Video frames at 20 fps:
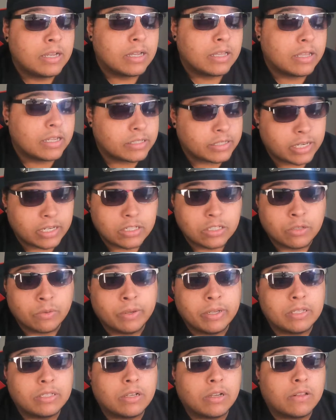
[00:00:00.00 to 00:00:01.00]
Let's get into
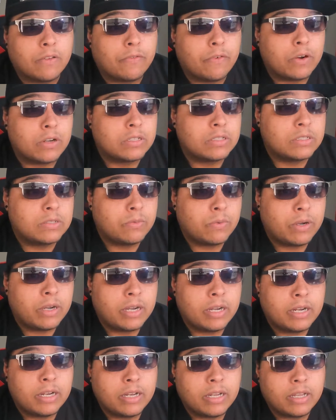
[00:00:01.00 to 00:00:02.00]
it. So the first
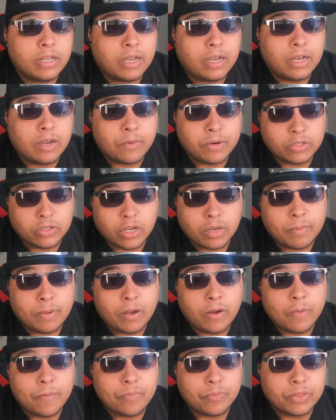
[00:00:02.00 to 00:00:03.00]
one I want to talk
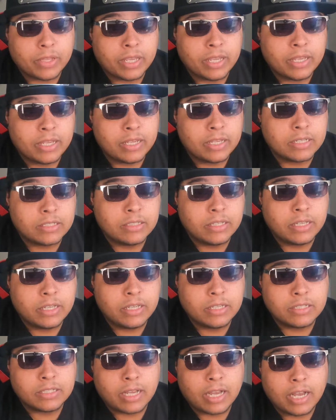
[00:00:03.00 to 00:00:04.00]
about is
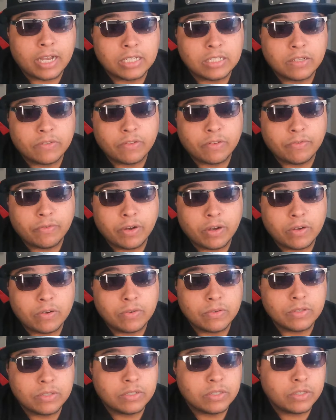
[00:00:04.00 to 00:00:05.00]
the size of the
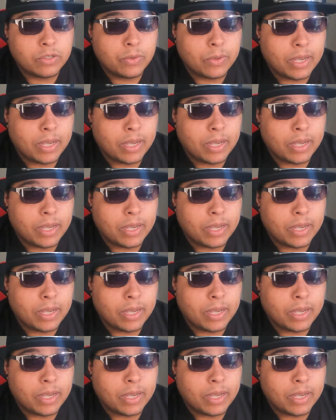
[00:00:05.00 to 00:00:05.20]
phones. You